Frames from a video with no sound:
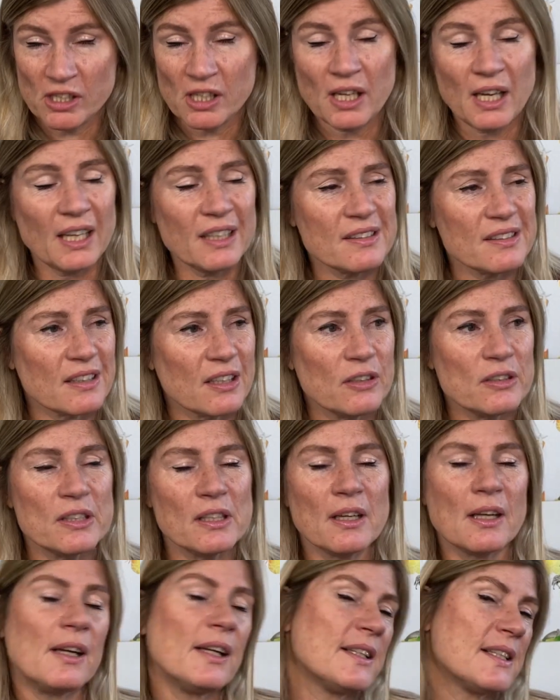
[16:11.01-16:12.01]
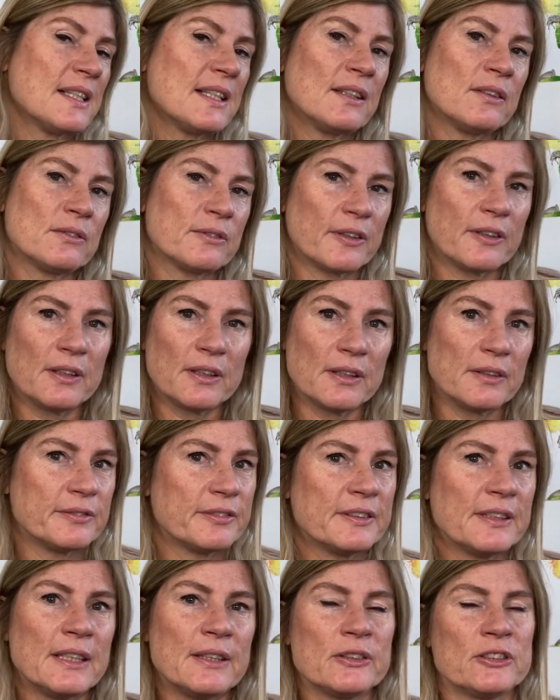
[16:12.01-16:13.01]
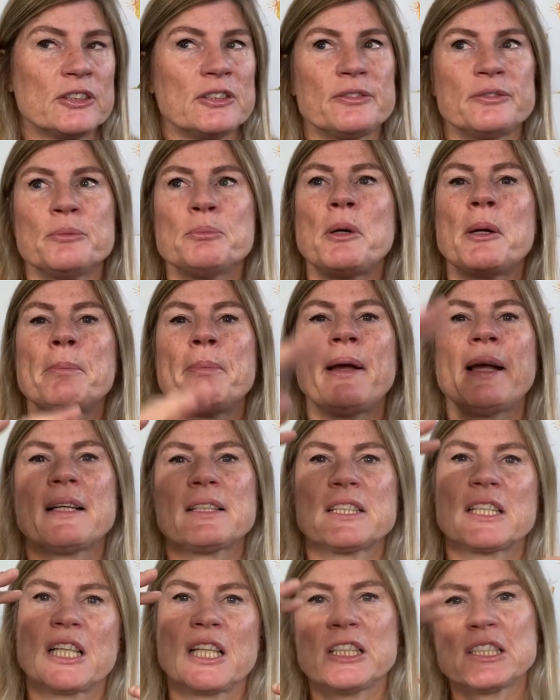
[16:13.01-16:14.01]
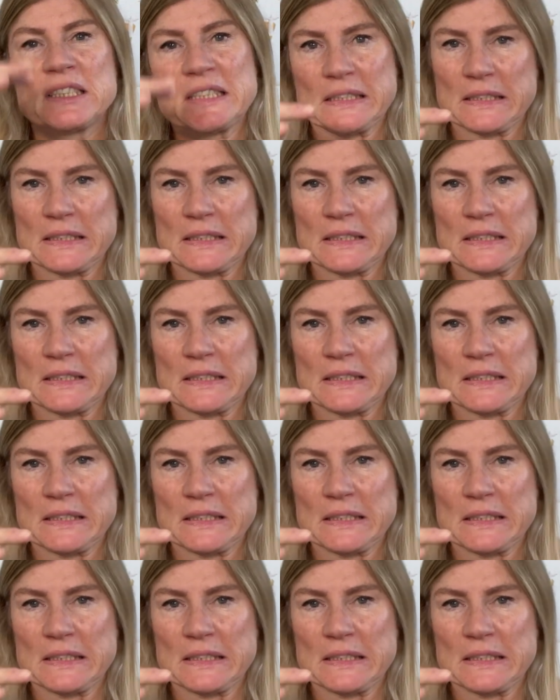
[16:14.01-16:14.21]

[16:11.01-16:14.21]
I had to go and lie down for half an hour just for my back to go